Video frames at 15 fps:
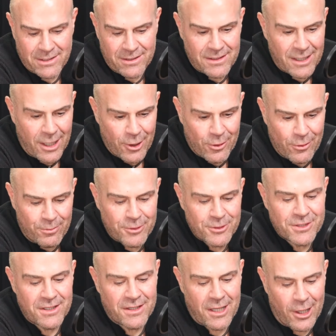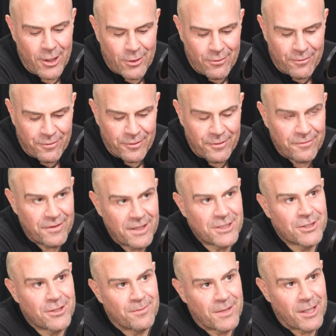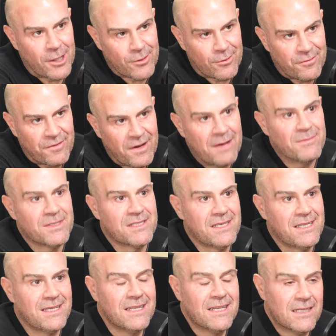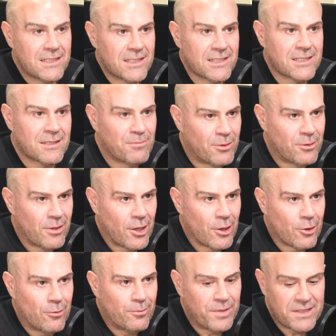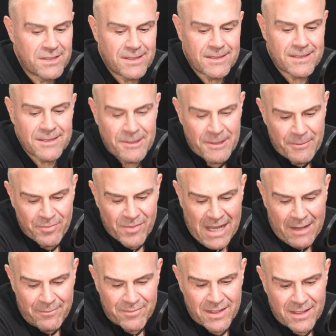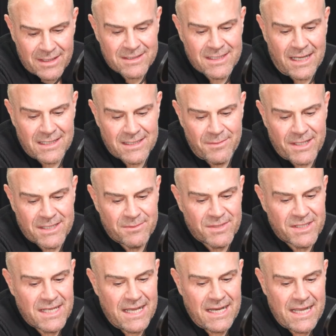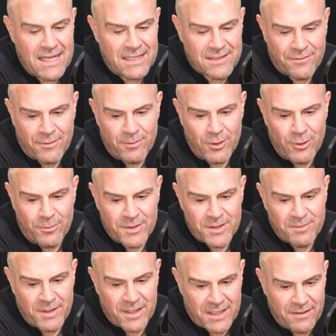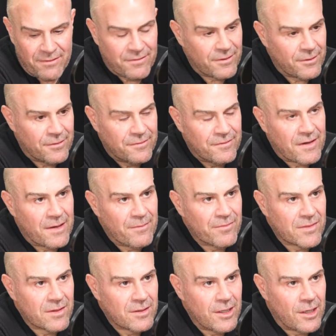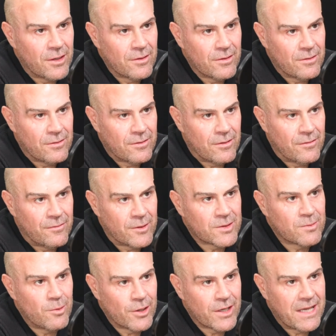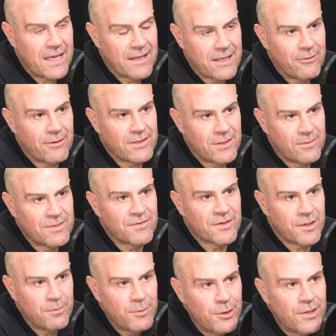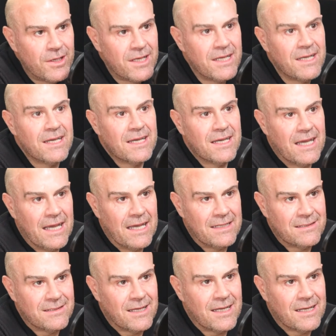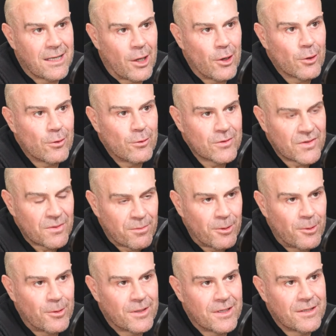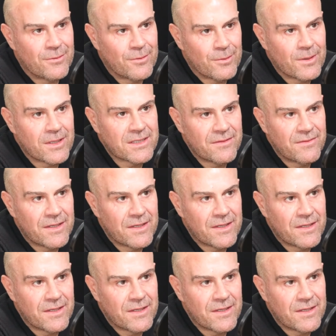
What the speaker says: to the local butcher, the local fruit and veg shop, the local pharmacy to support local business. Tell us about some standouts from your perspective of, of what's working out there in terms of community and local support and all the rest of